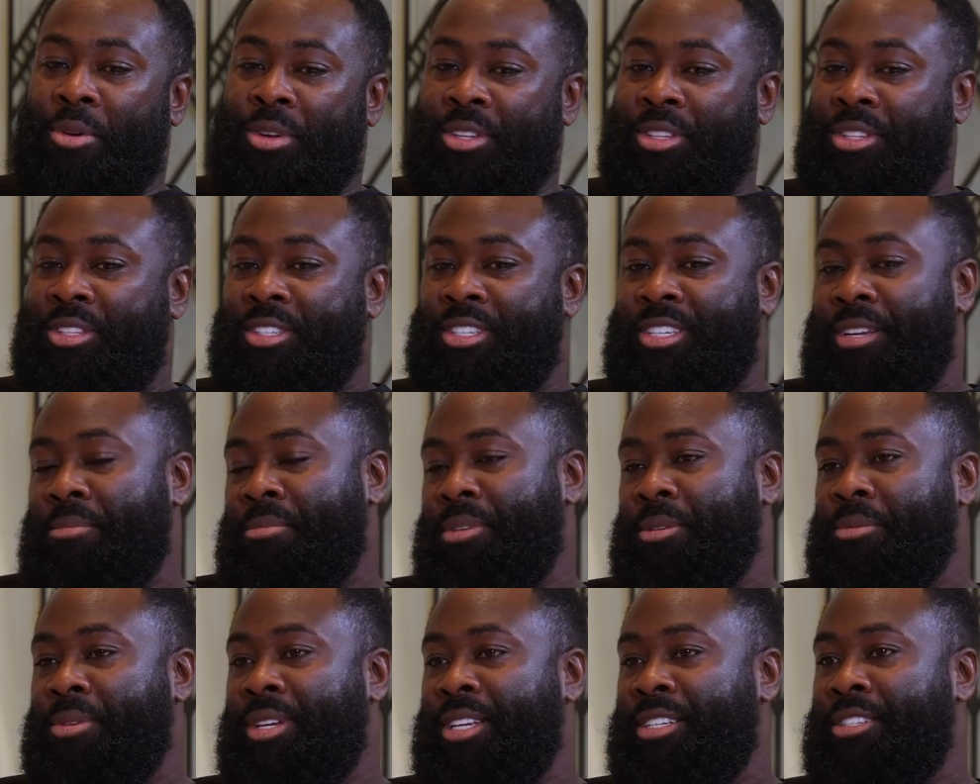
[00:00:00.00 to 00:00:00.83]
not
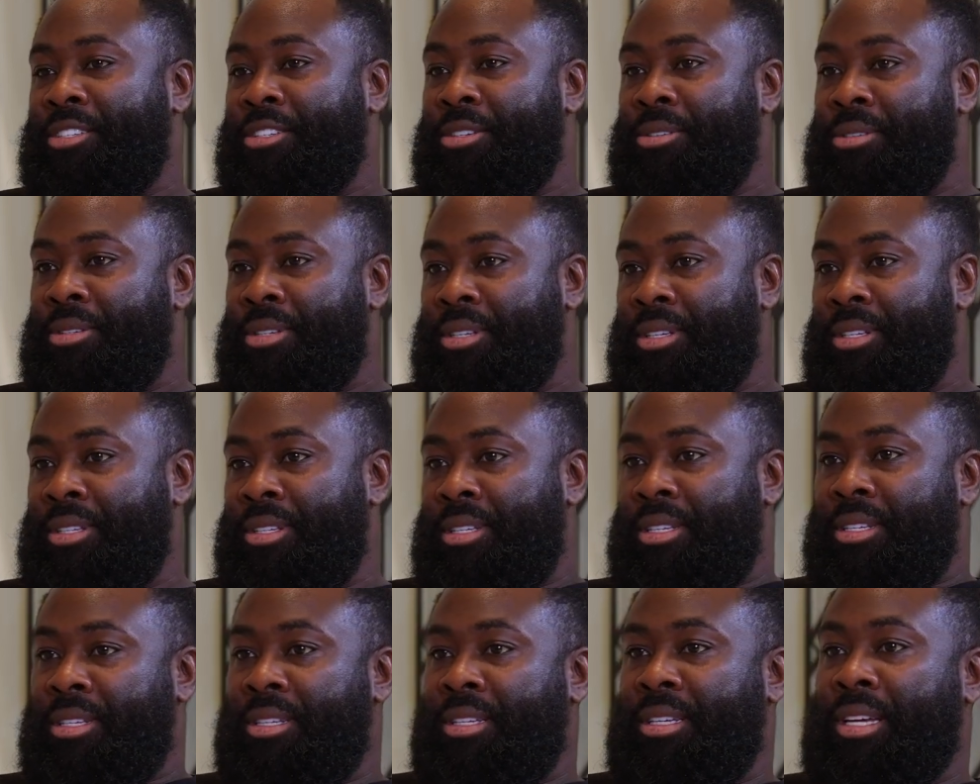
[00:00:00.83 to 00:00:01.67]
somebody with
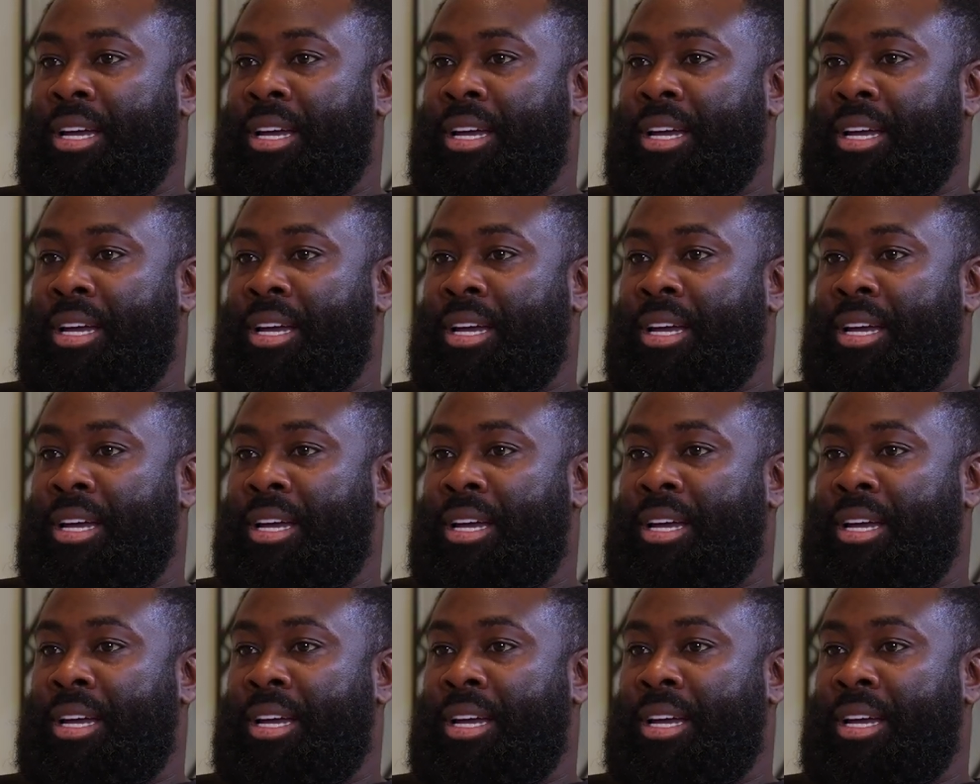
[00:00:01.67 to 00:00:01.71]
excuses.